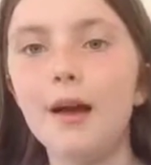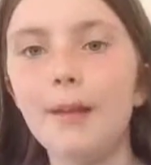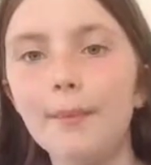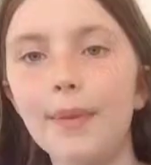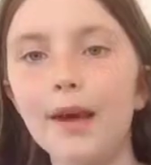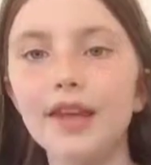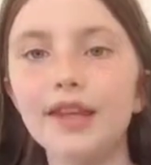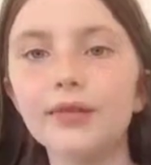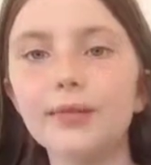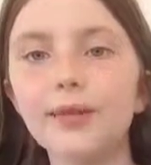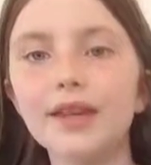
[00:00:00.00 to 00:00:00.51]

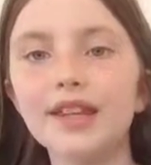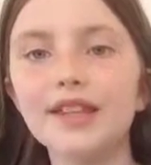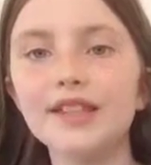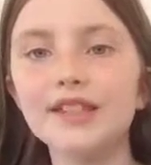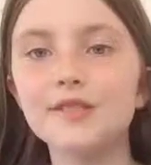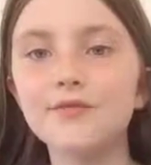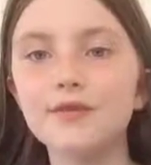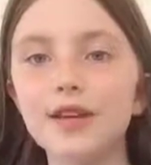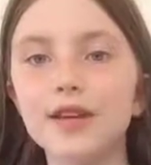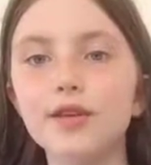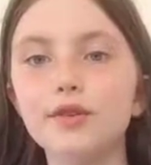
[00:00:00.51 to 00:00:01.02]
By the way,
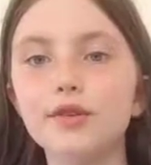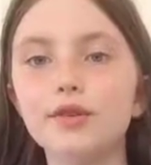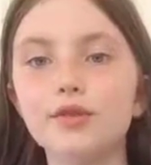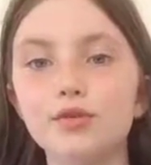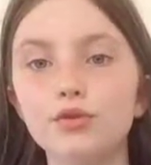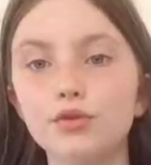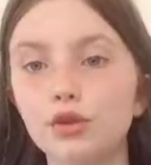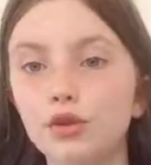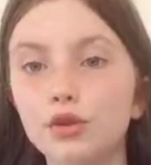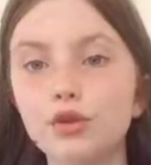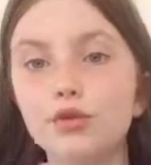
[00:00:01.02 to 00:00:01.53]
this video
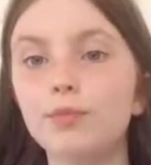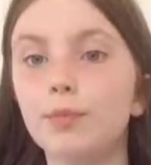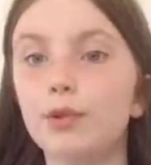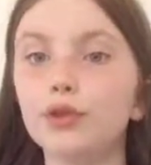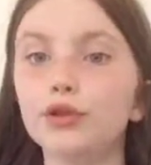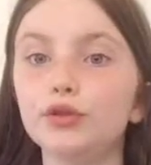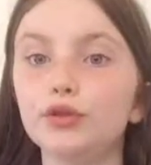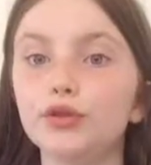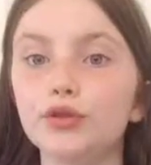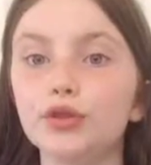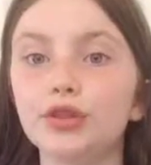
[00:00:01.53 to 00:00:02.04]
is not
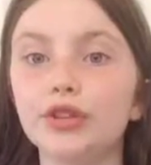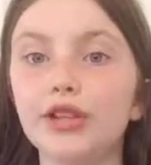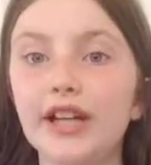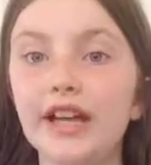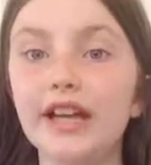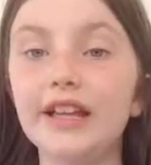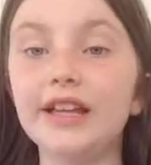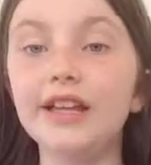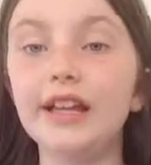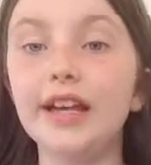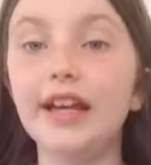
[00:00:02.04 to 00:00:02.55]
sponsored
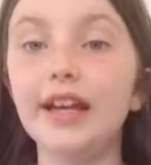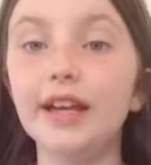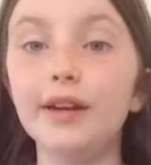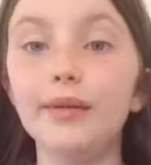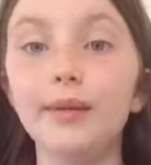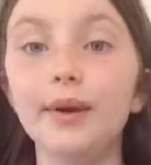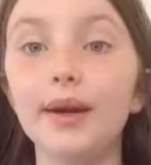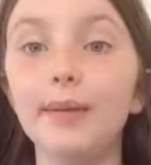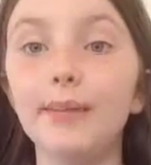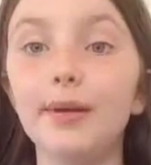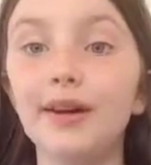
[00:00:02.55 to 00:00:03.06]
in any
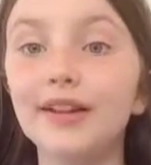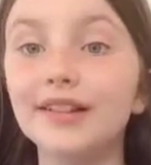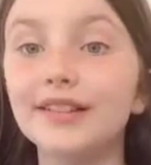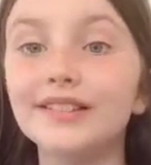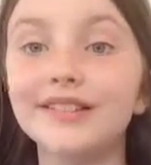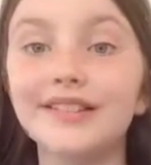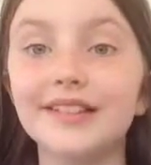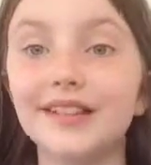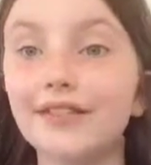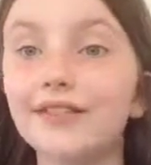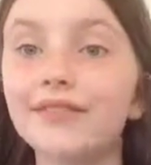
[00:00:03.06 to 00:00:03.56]
way, but
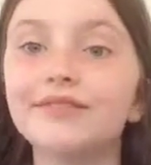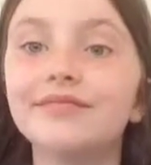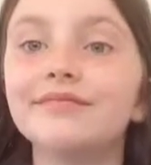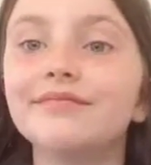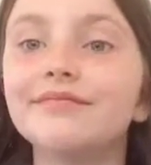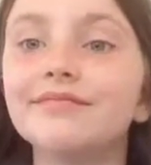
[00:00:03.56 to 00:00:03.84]
still.